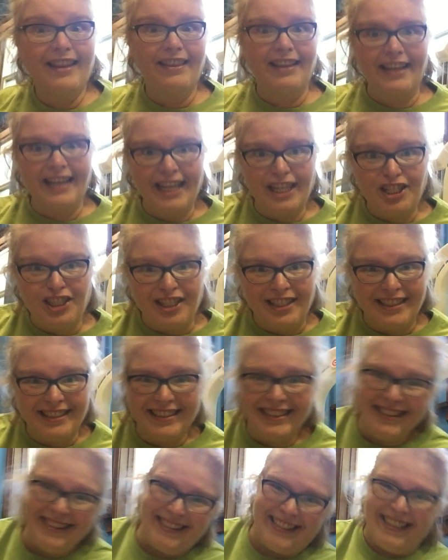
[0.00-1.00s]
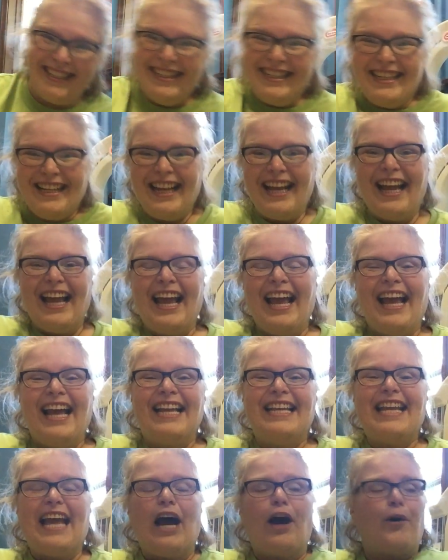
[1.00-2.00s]
the kitchen.
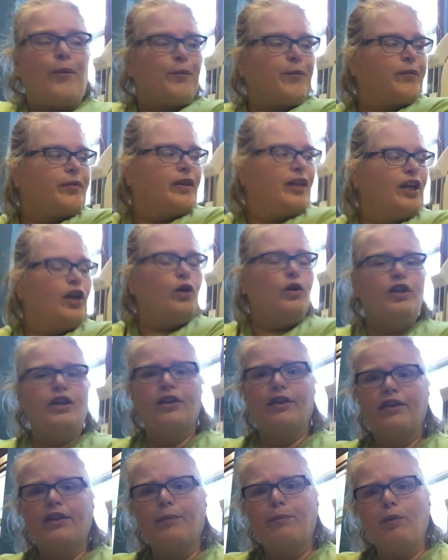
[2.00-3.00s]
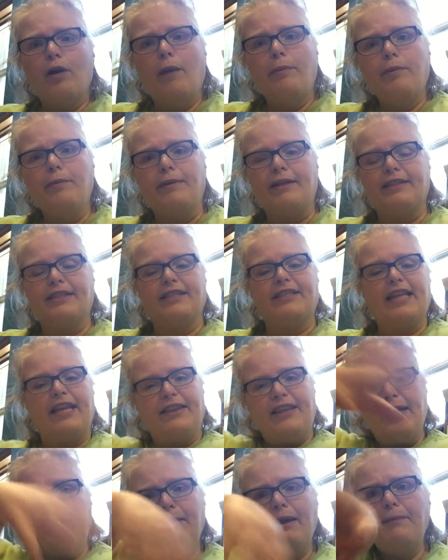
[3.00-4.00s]
Now, the problem is
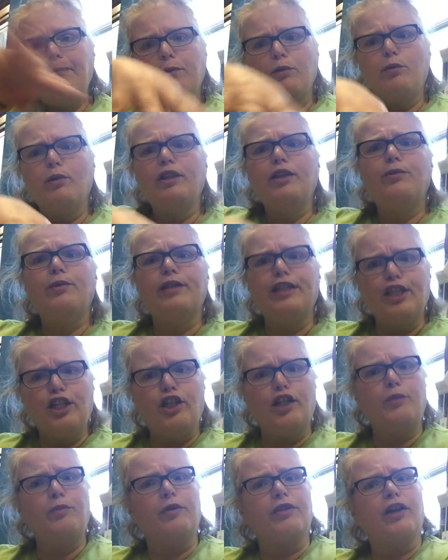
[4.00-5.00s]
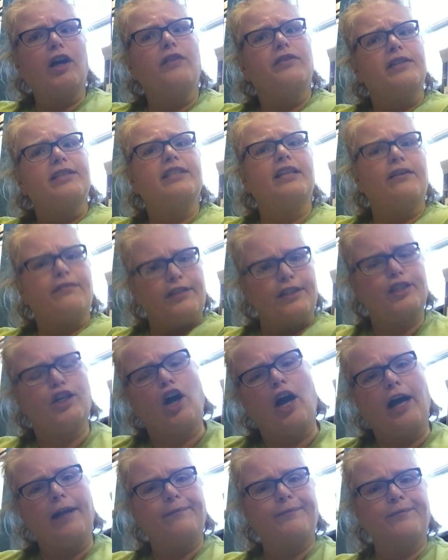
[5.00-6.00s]
that they may be really good with all the stuff you
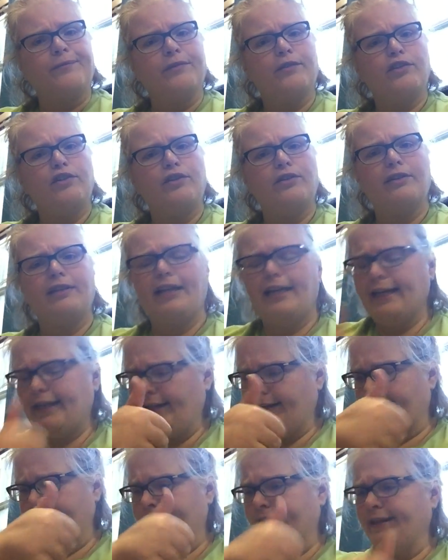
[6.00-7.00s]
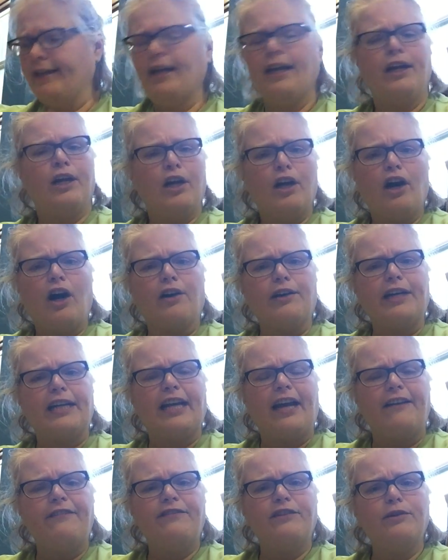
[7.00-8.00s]
taught. So you're like, all
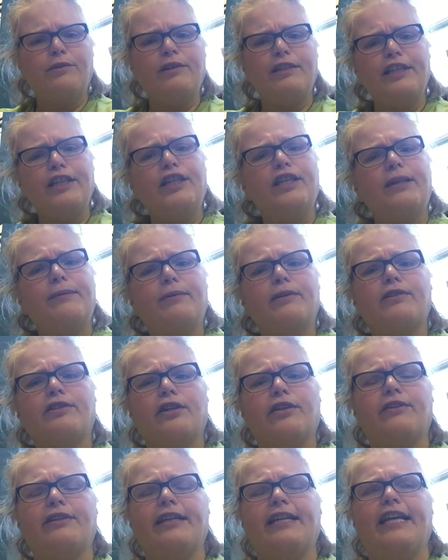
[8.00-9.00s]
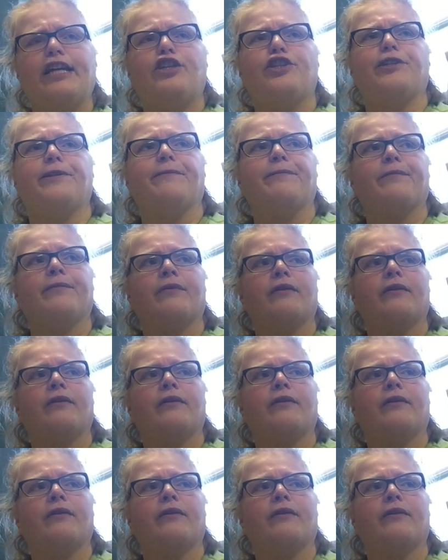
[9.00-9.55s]
right, I feel really good about starting the kitchen.